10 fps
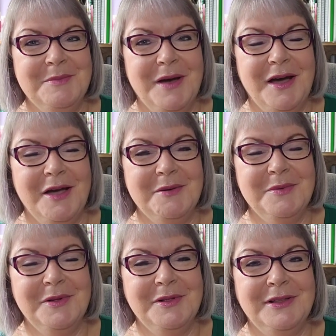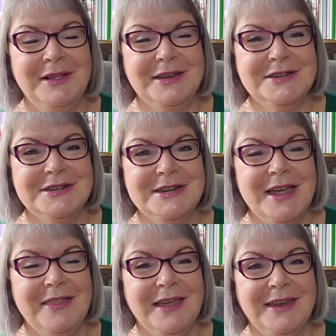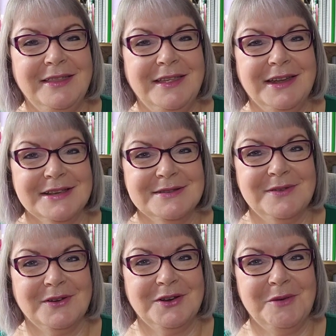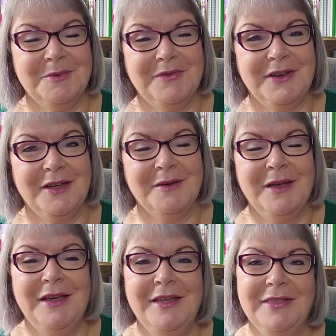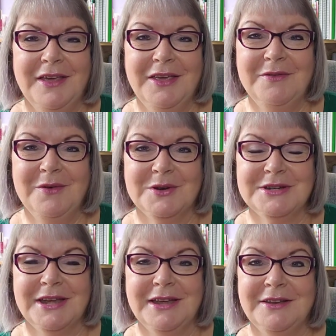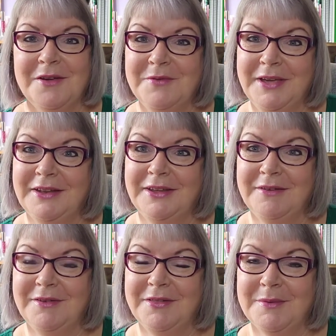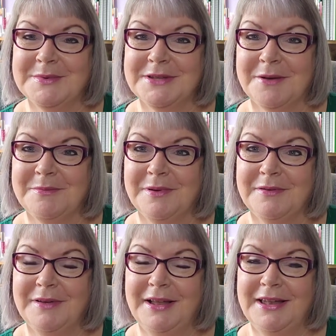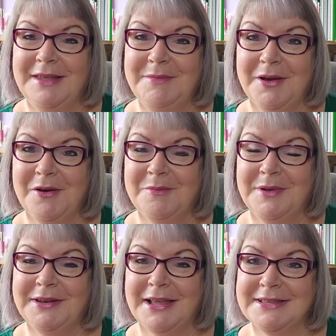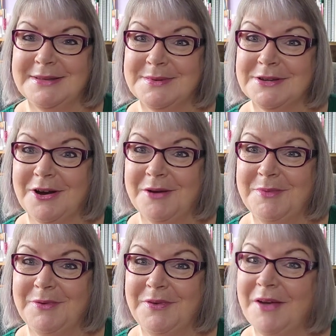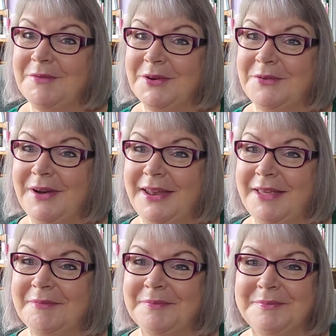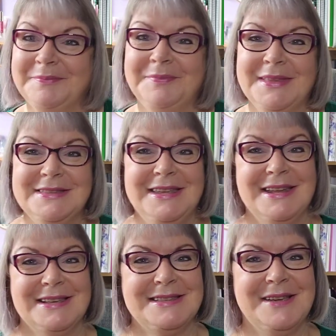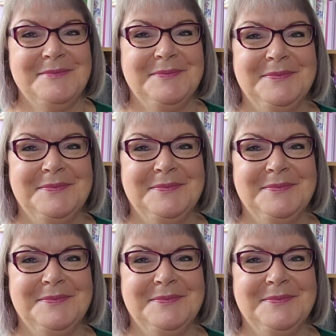But I will share that in the next Vlogtober video. Thank you for watching. Don't forget to give it a thumbs up, leave me a comment, and subscribe if you haven't already. See you next time.